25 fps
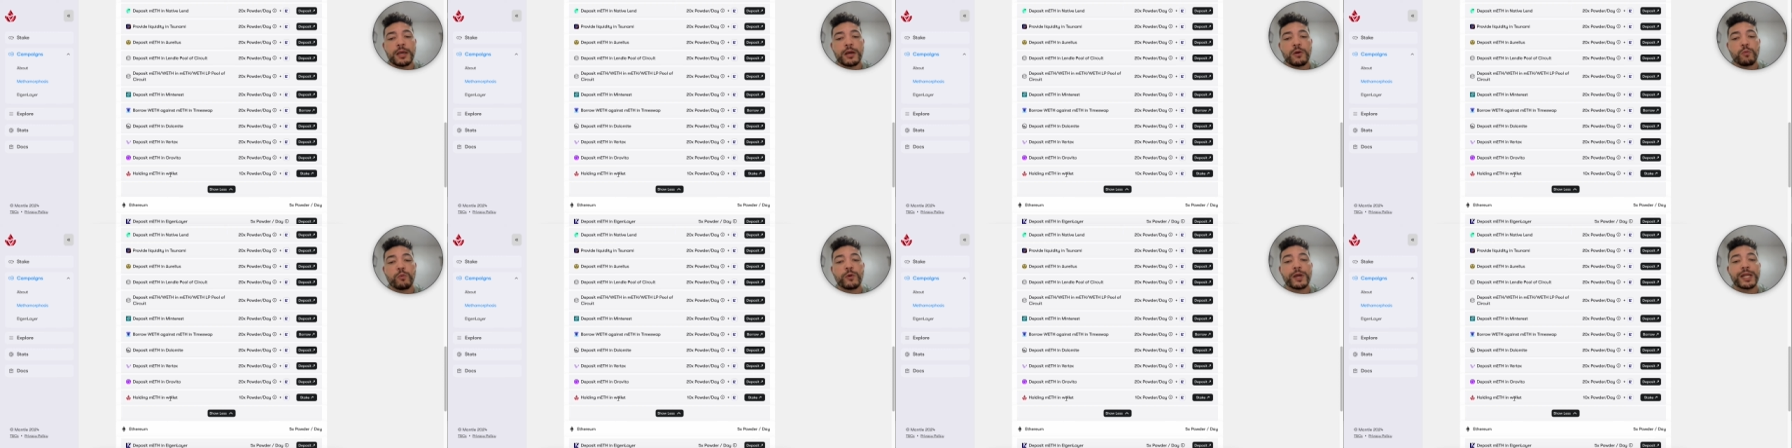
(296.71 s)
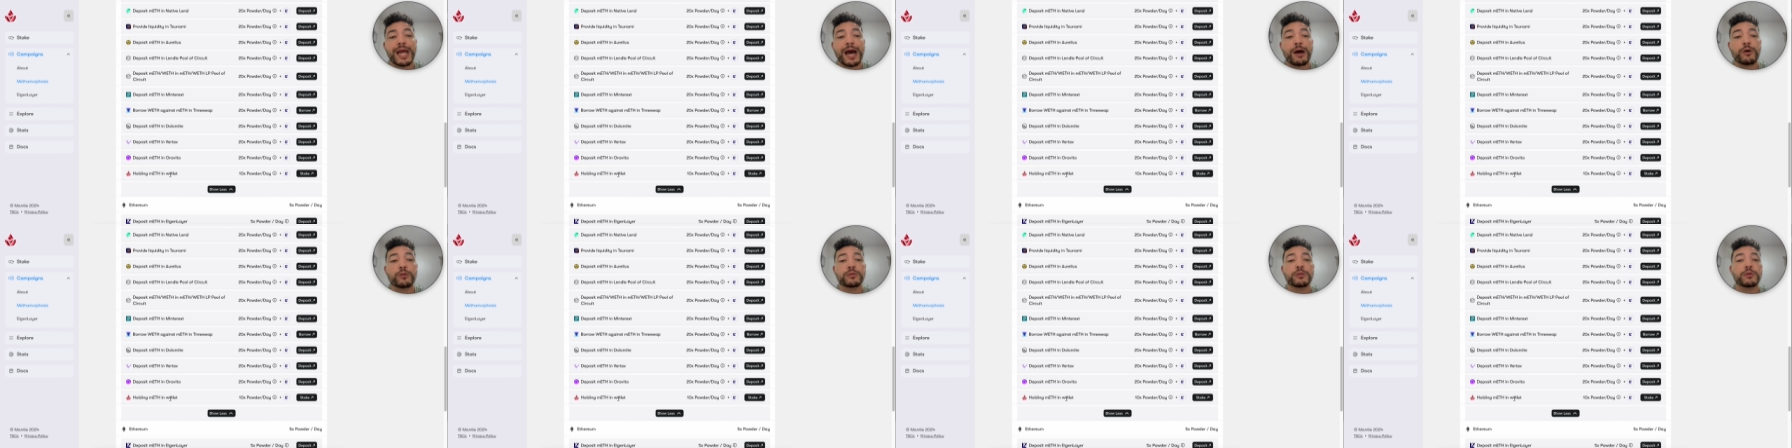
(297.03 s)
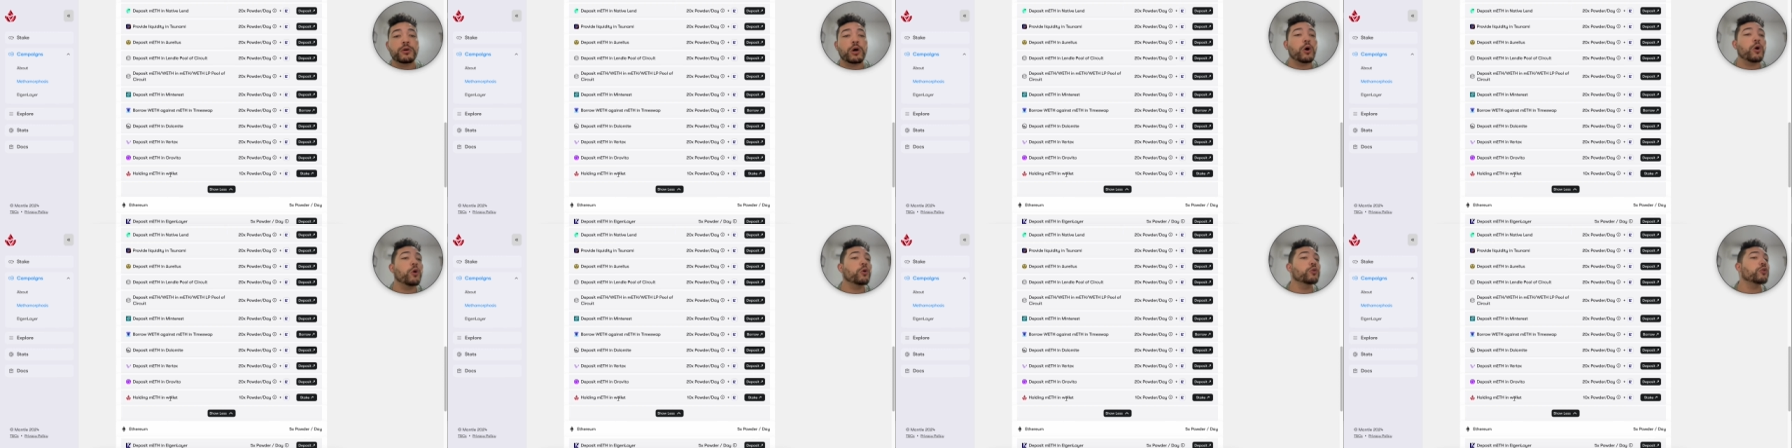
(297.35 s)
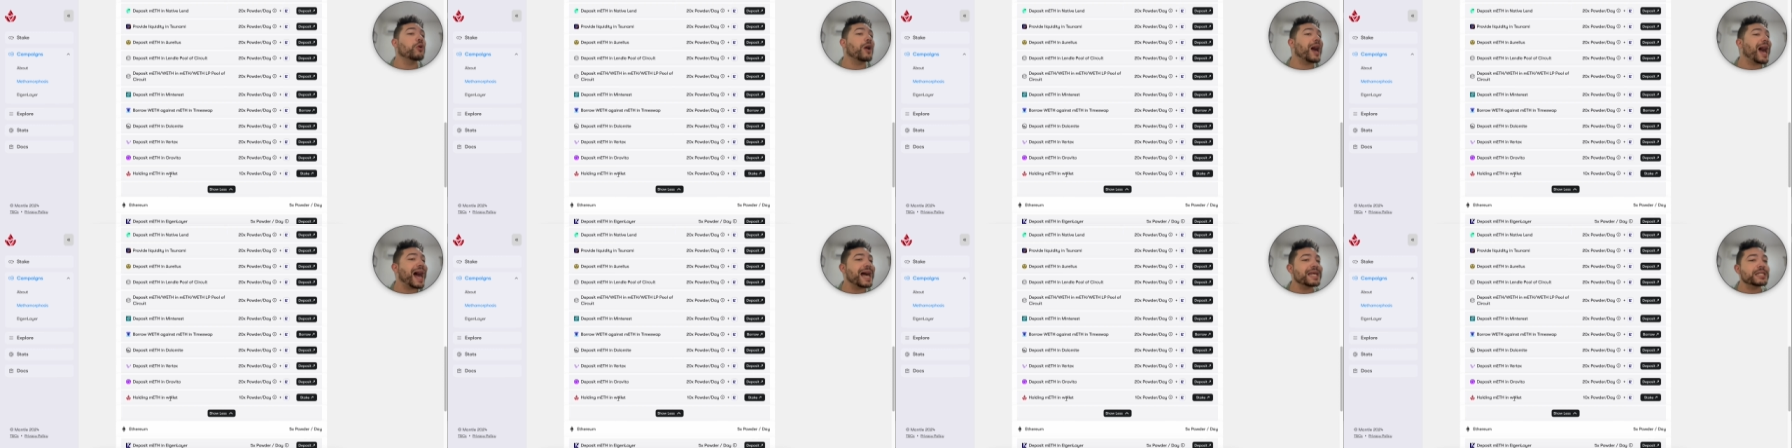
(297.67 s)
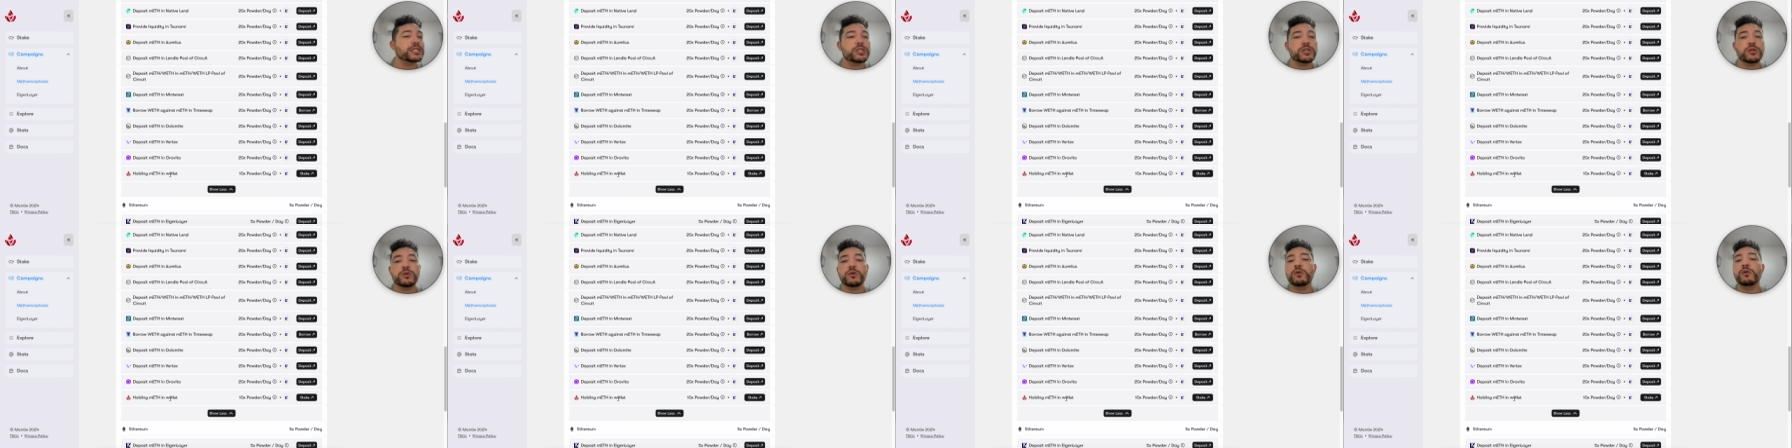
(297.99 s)
without all the
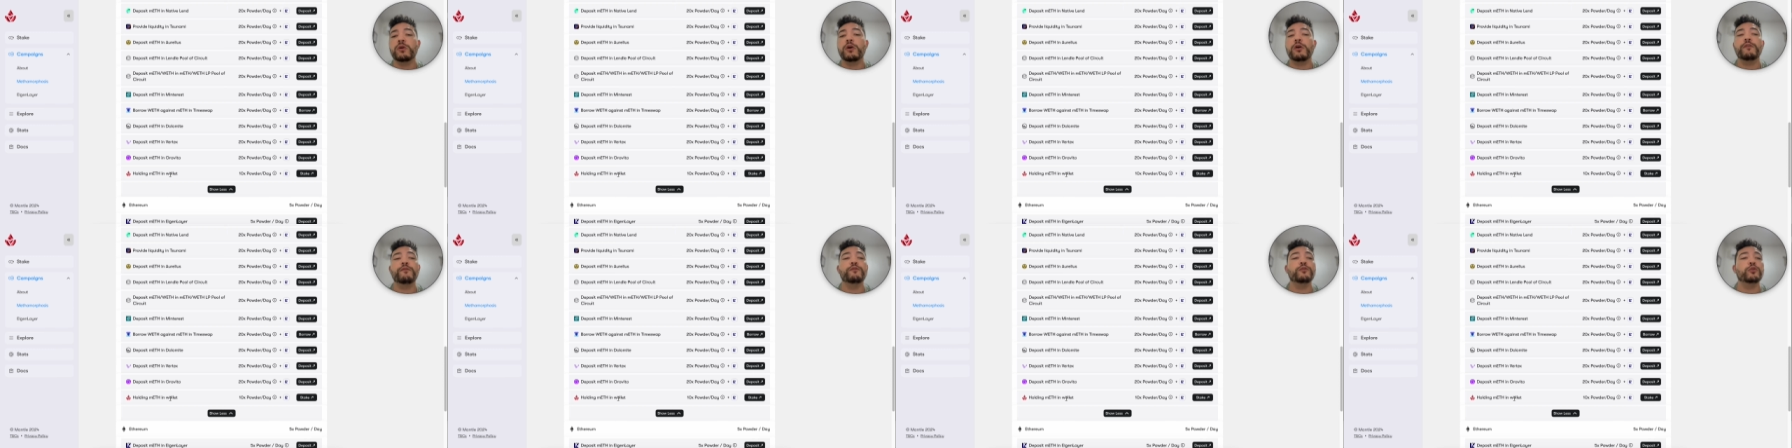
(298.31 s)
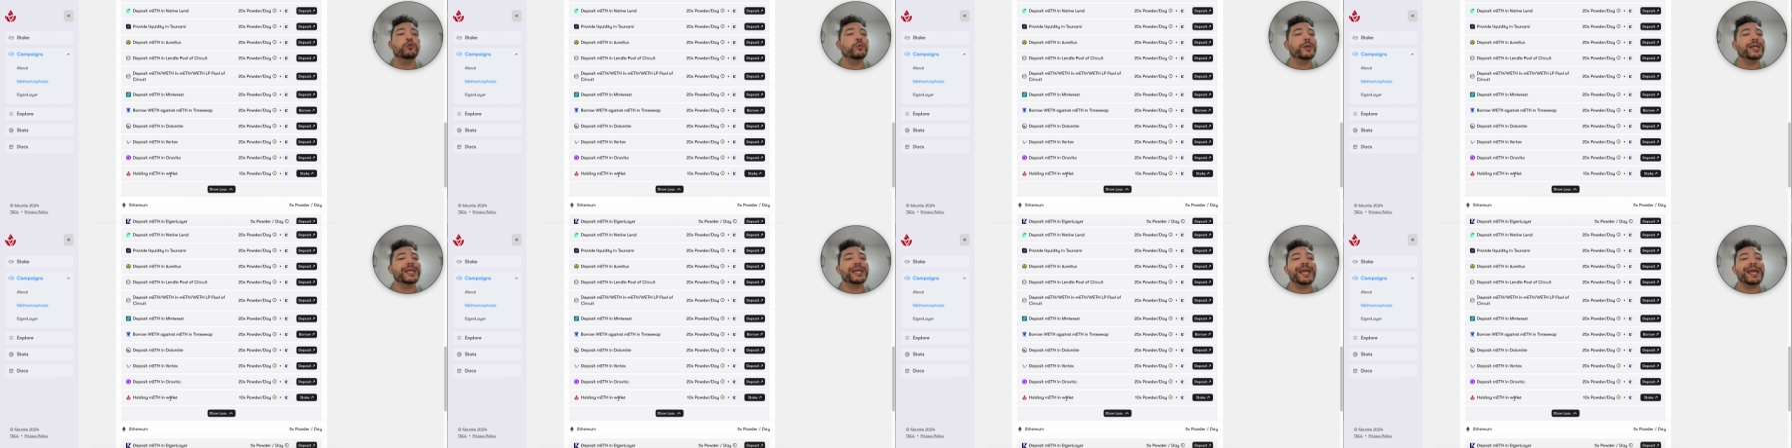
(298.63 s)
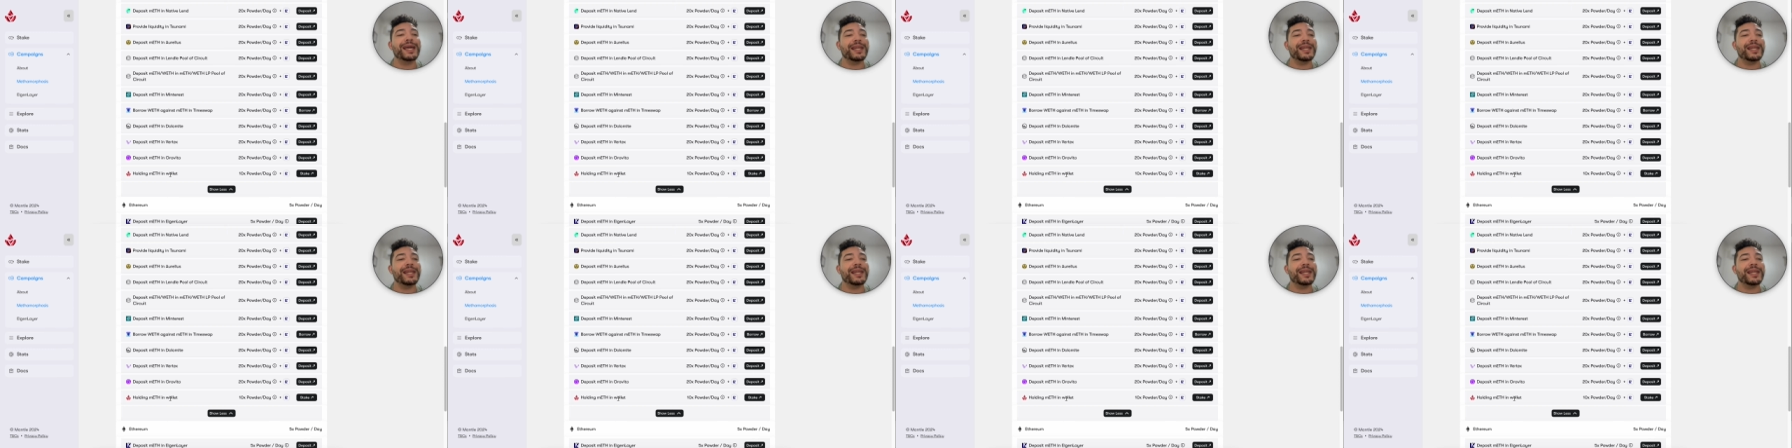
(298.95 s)
hassle of doing